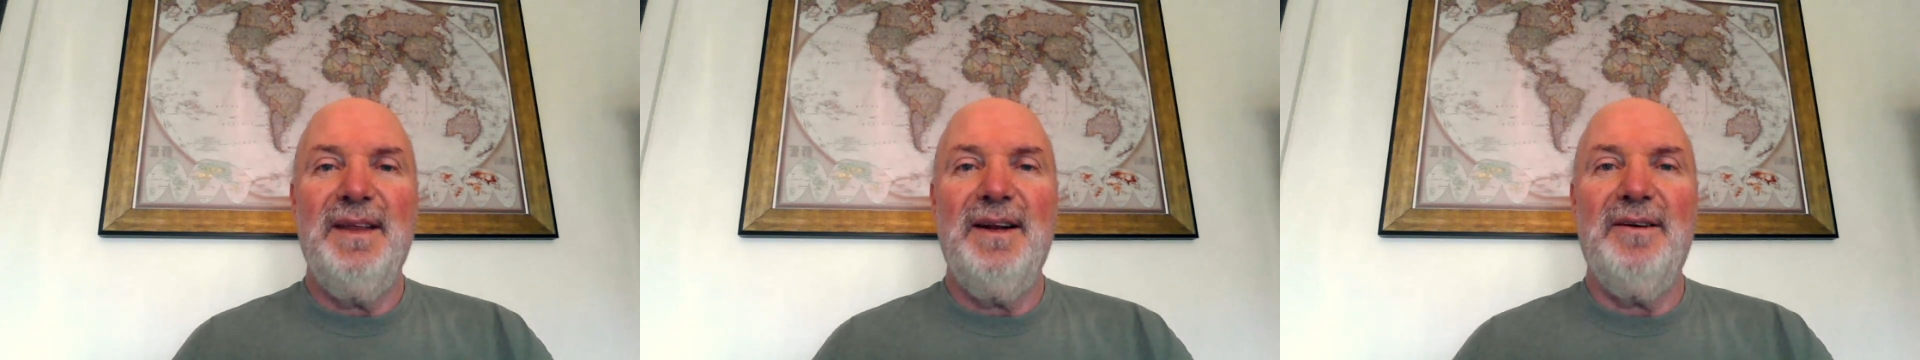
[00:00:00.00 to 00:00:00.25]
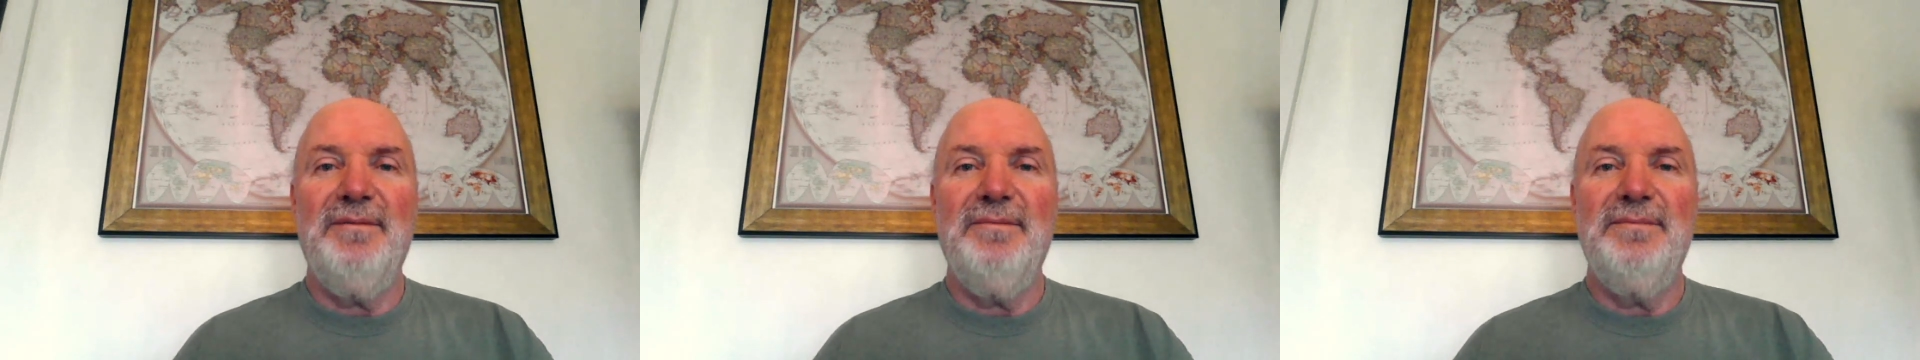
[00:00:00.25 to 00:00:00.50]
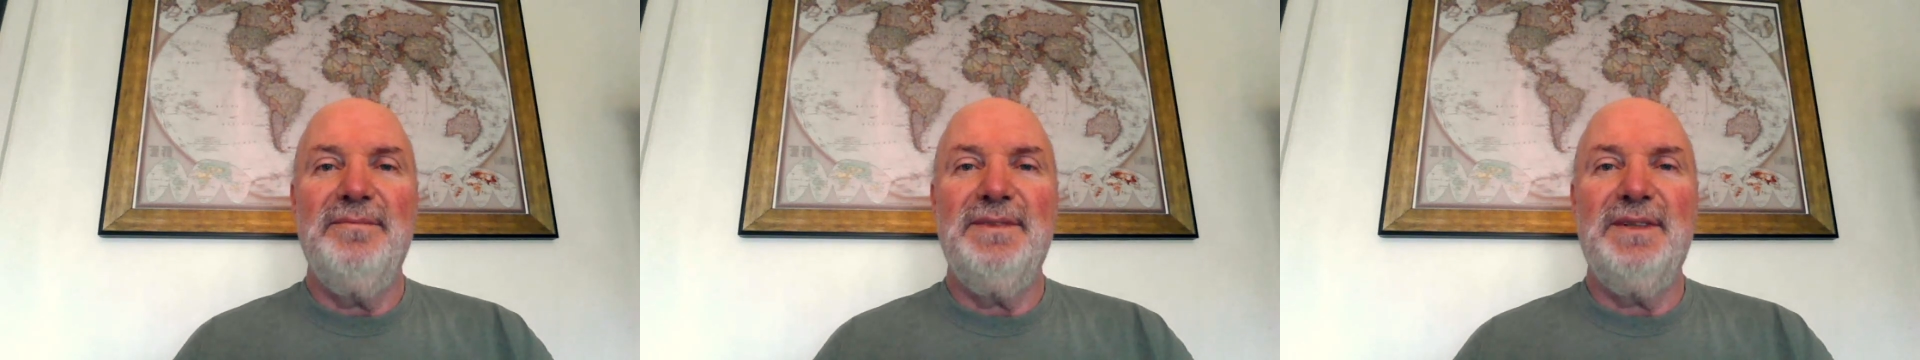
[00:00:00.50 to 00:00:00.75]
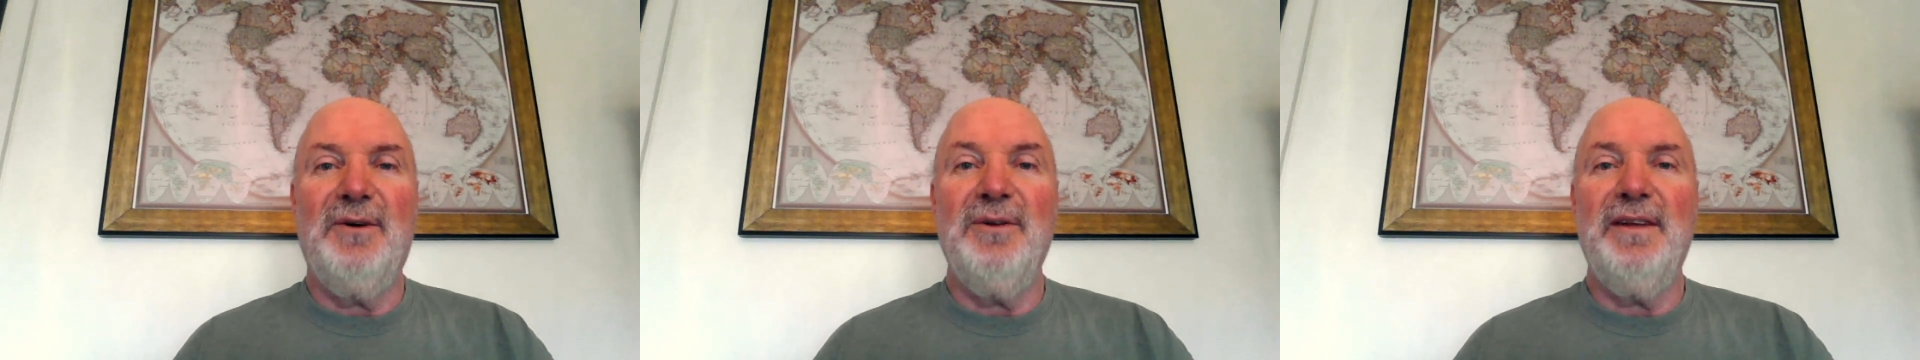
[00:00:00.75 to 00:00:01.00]

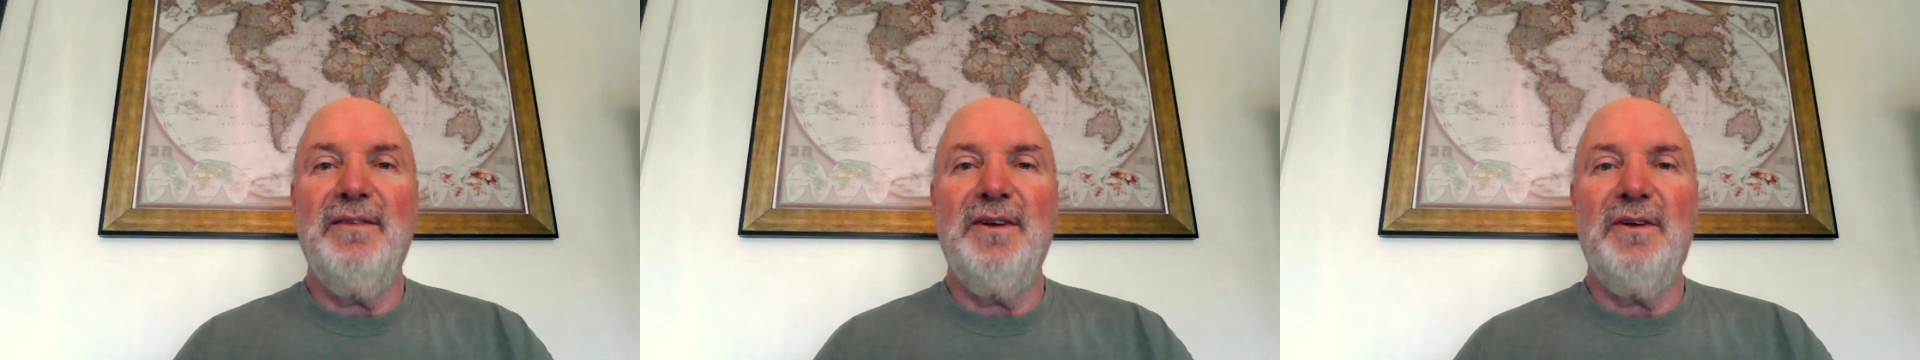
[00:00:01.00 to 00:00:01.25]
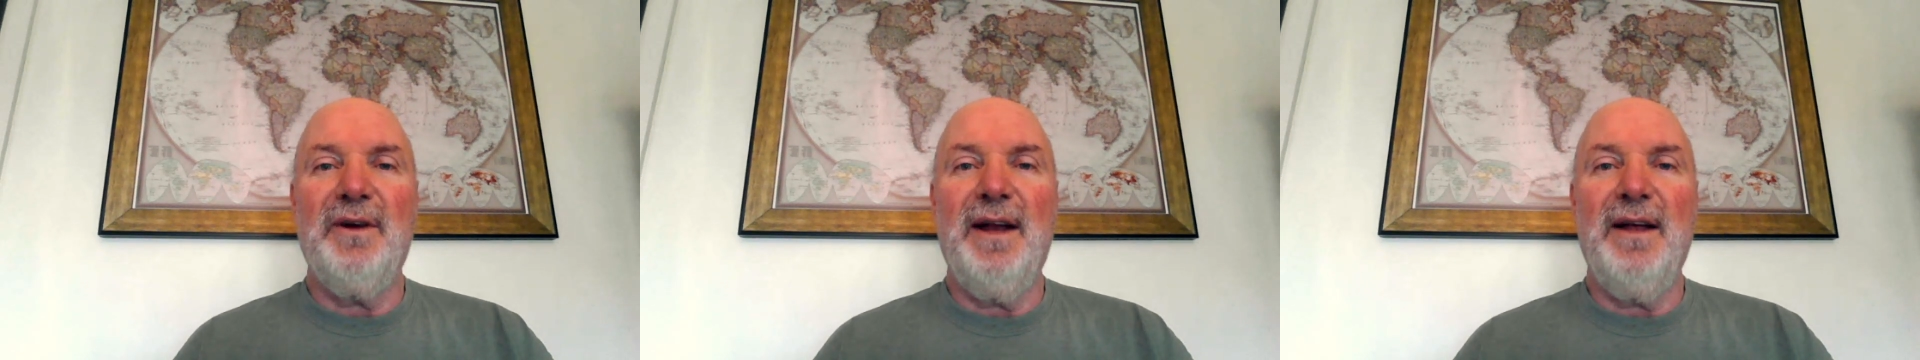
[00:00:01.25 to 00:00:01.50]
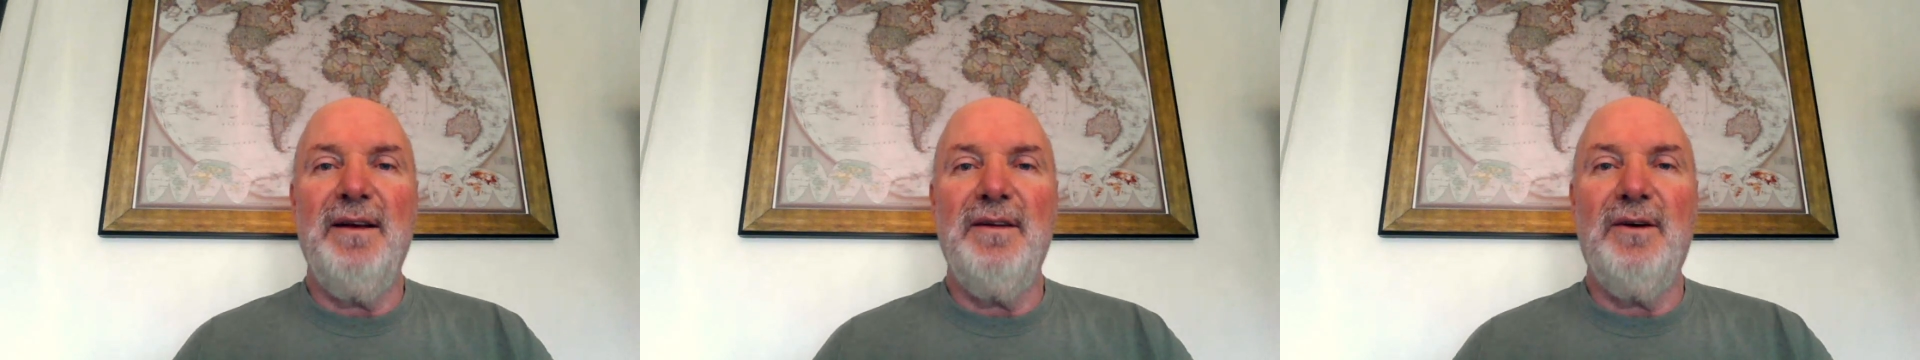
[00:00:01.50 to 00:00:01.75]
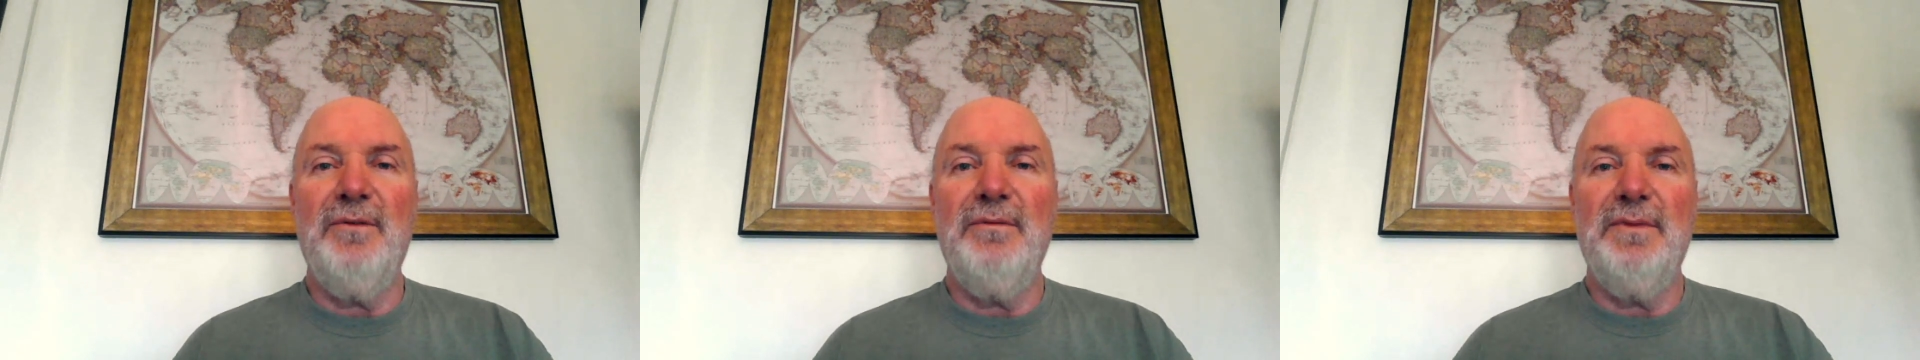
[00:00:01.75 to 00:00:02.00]
Don't live in
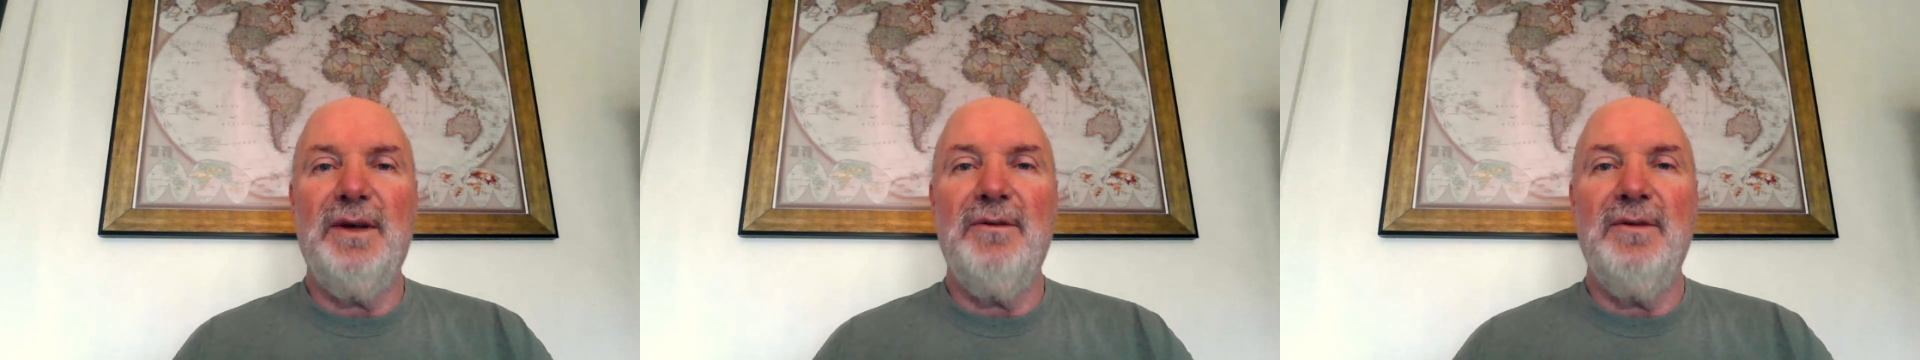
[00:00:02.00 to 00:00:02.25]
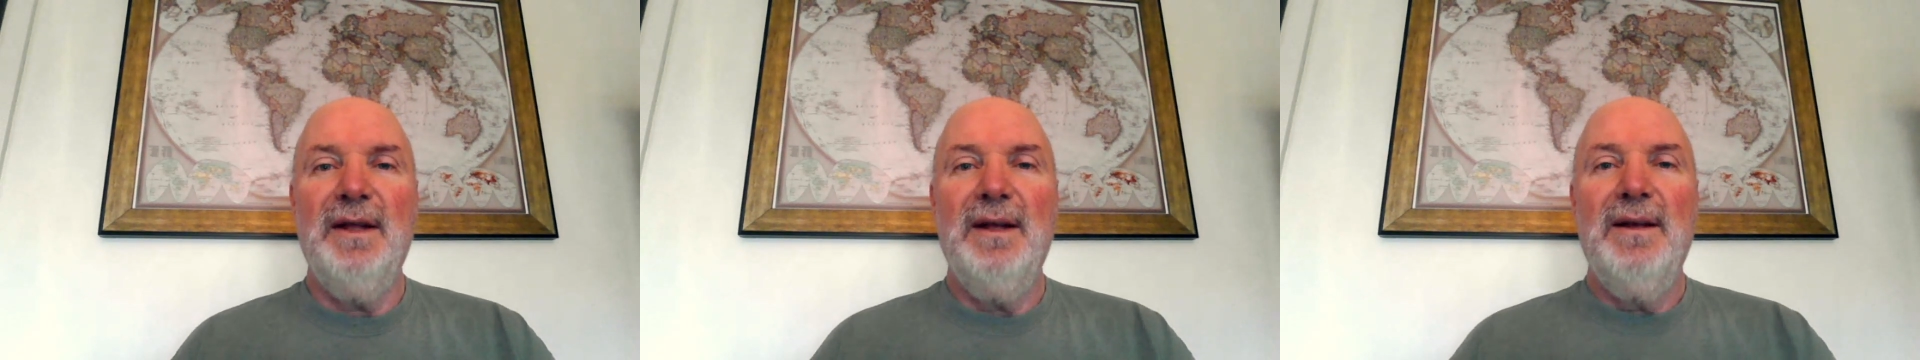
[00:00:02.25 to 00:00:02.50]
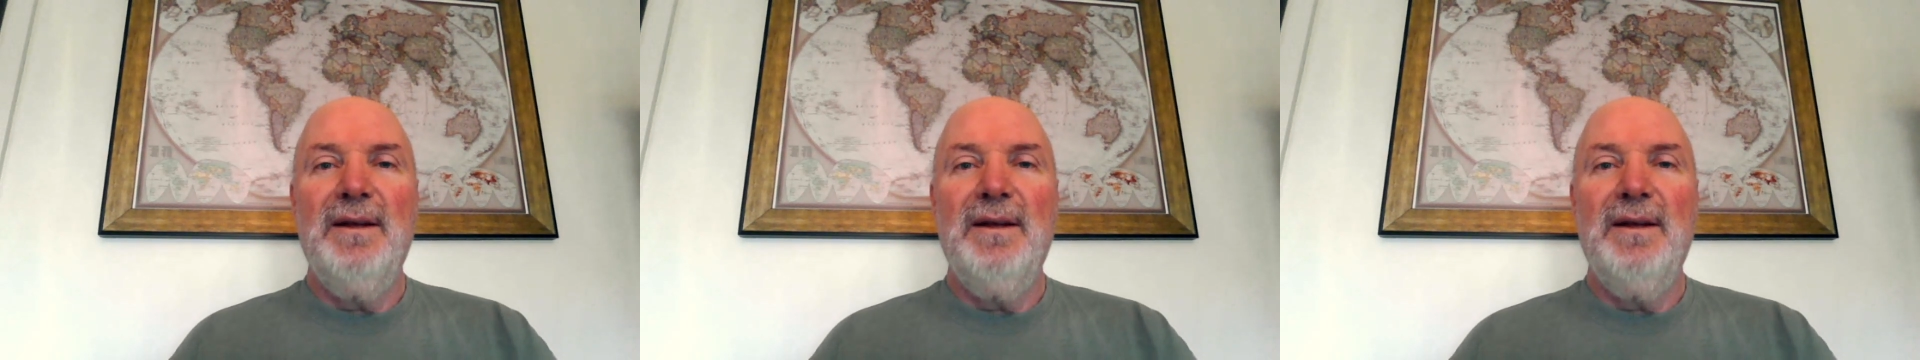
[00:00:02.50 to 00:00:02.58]
credit, don't